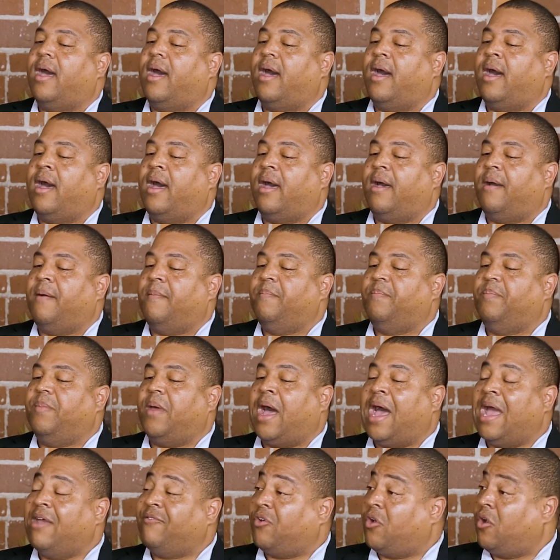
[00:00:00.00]

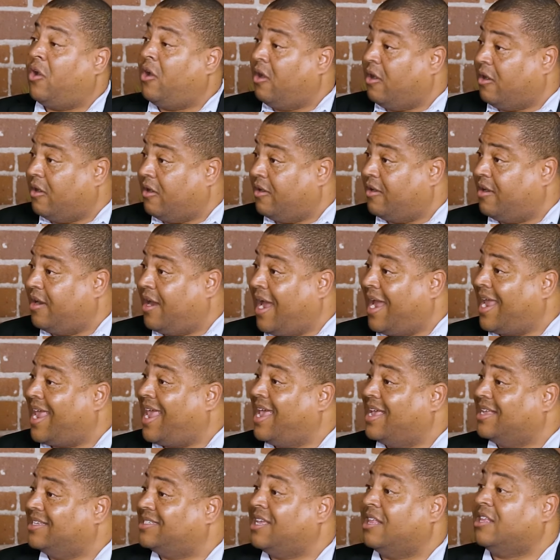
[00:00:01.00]
I've heard, I
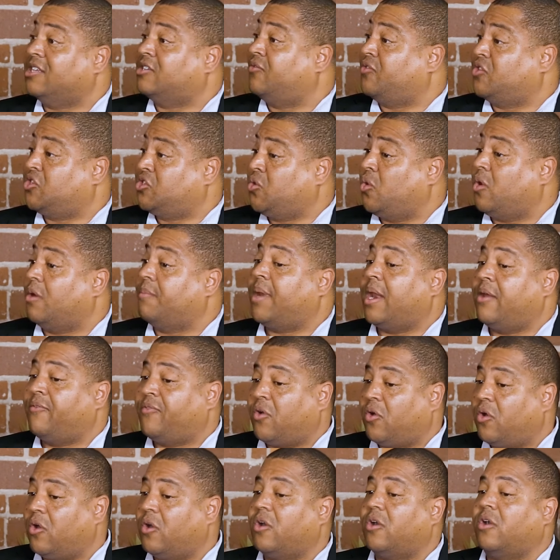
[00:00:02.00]
can't say this for sure, but I've
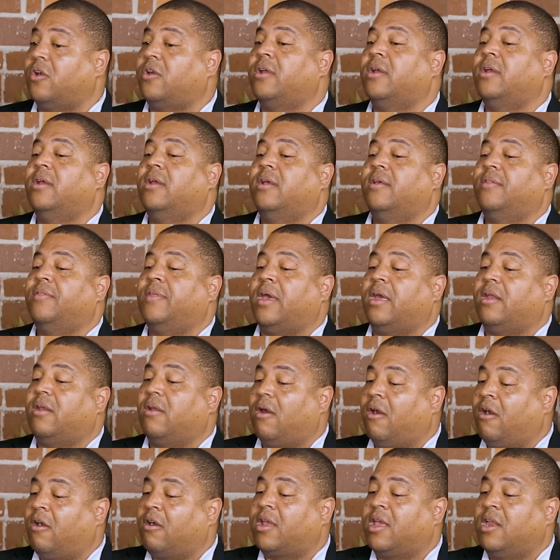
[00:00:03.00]
heard
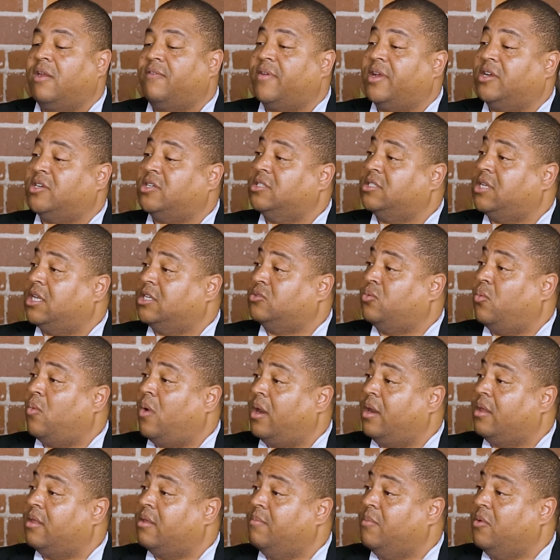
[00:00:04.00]
that ARC Innovations has
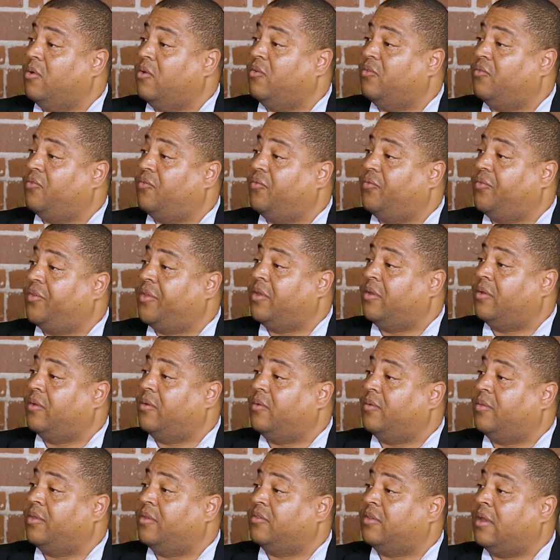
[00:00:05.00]
wanted to move
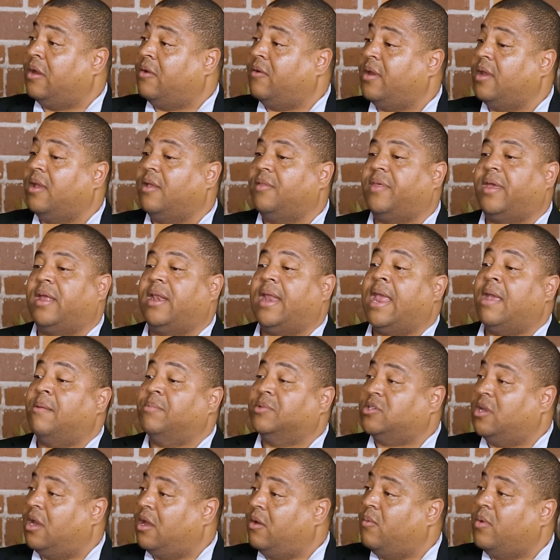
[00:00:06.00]
to this area, that
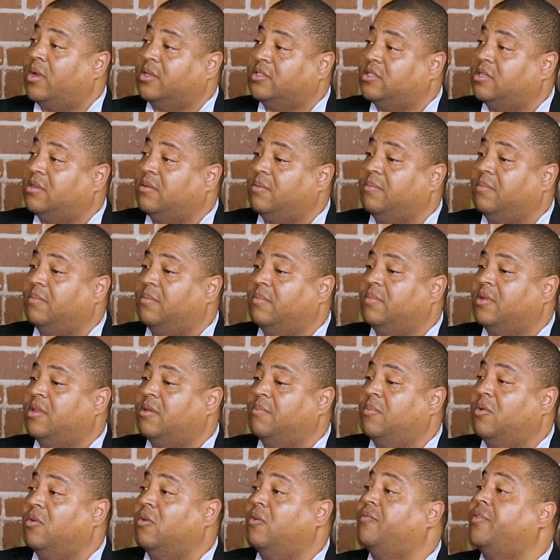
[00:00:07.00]
Amazon wants to
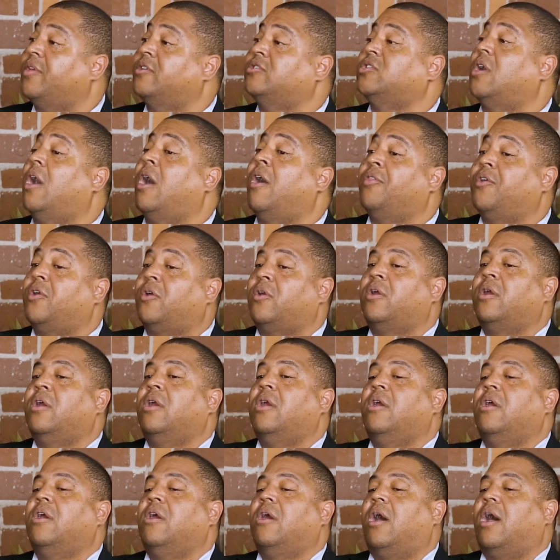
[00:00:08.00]
move. There's other
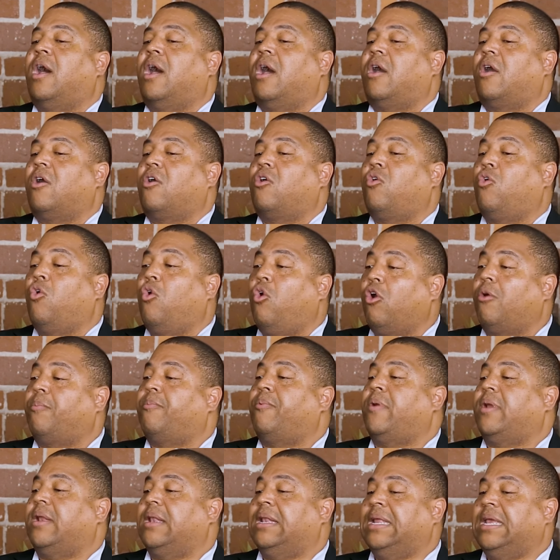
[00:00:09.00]

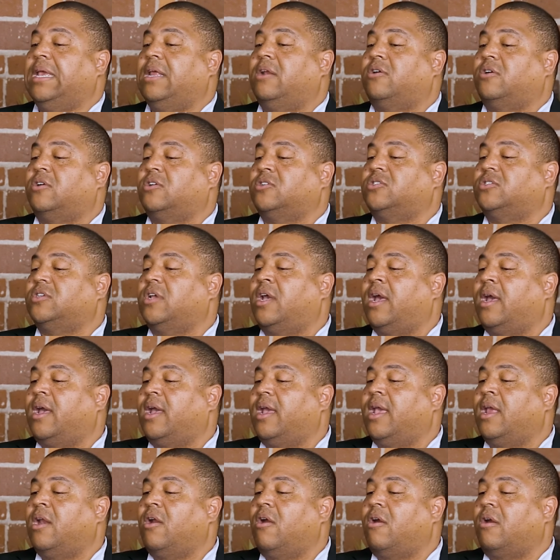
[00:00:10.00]
corporate leaders
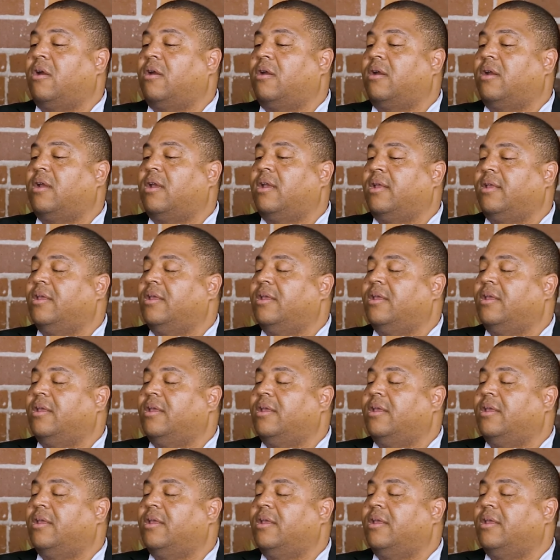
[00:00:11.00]
in our